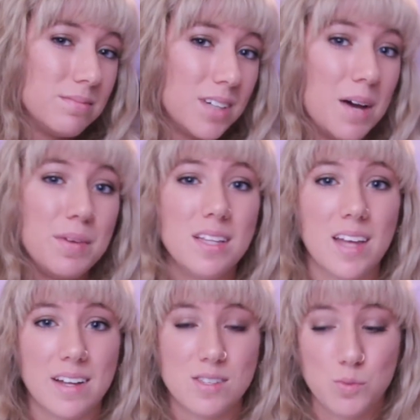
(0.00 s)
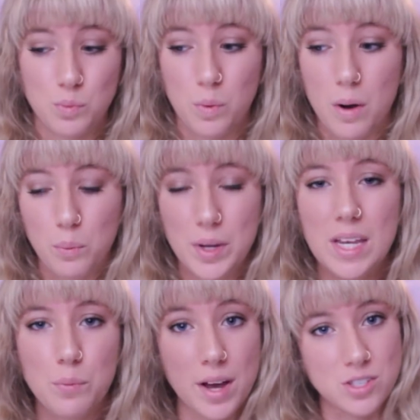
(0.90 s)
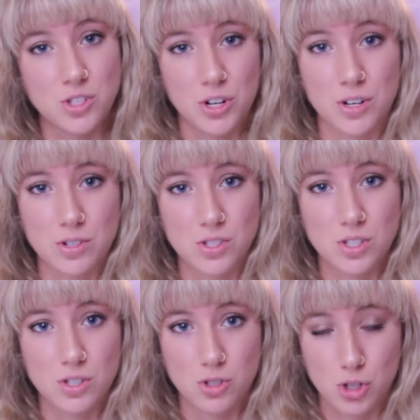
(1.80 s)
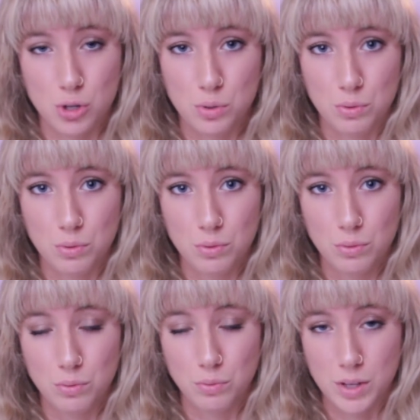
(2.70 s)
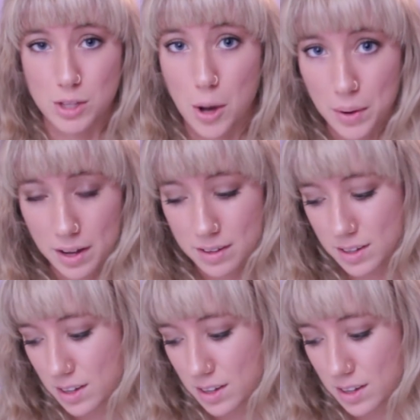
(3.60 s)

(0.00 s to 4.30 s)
I mean, that's what we Westerners do with yoga.